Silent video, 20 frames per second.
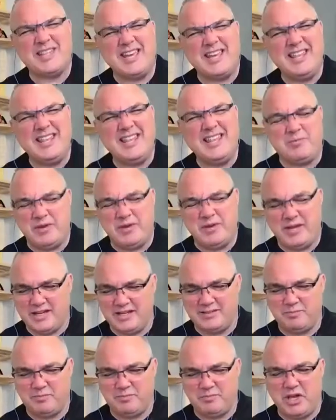say that,
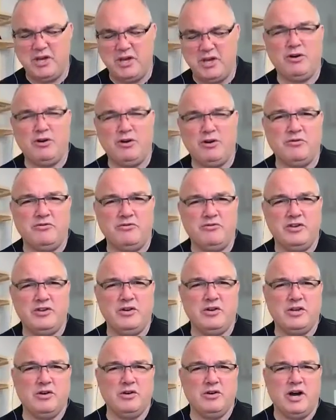because peer
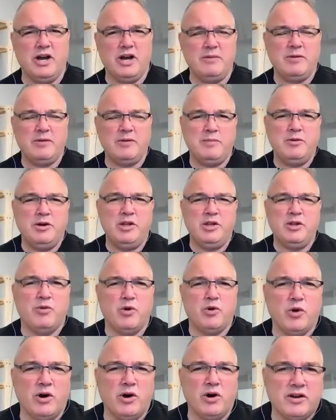review, I'm on the
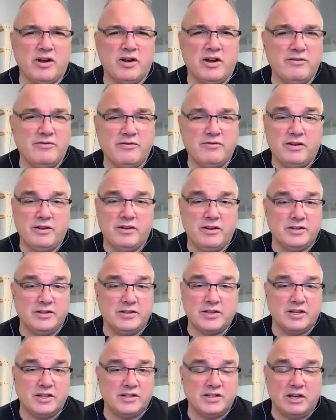board of, this
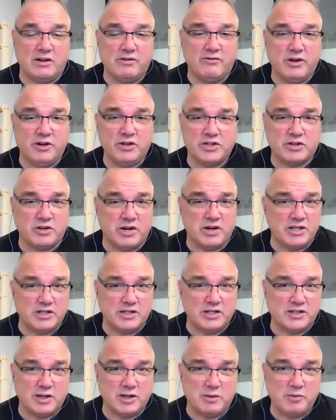is going to sound very
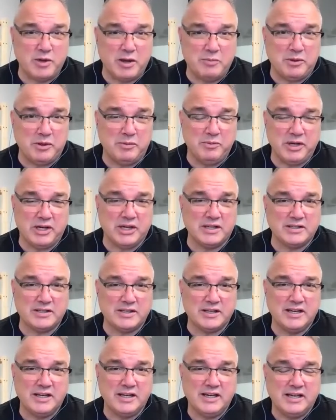strange to some people
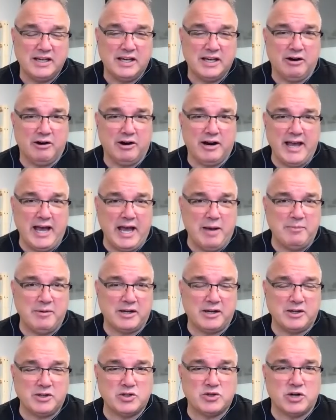because here I am, a
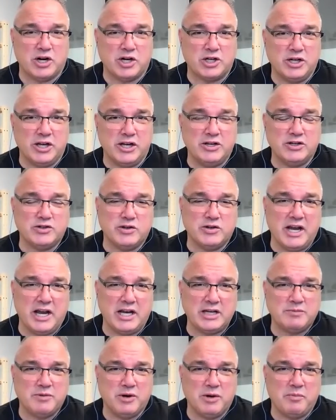construction industry
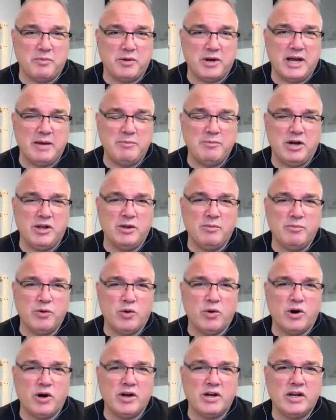expert, but I'm on the
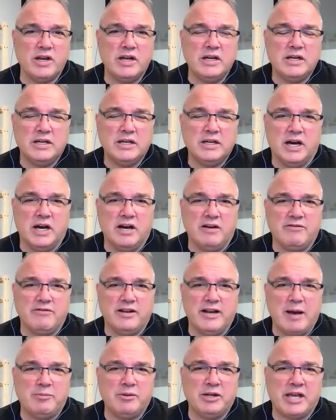board of
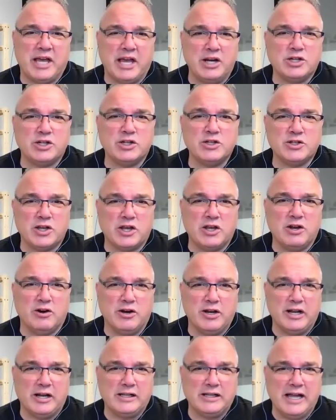an application
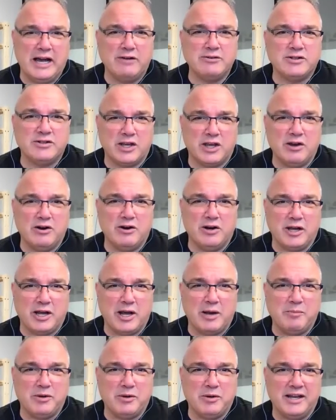security and cloud security
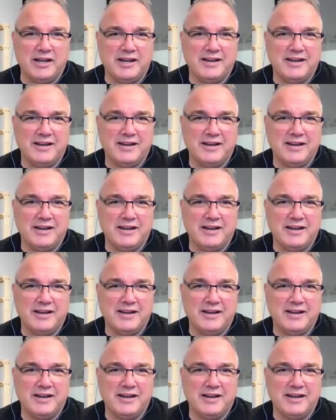company.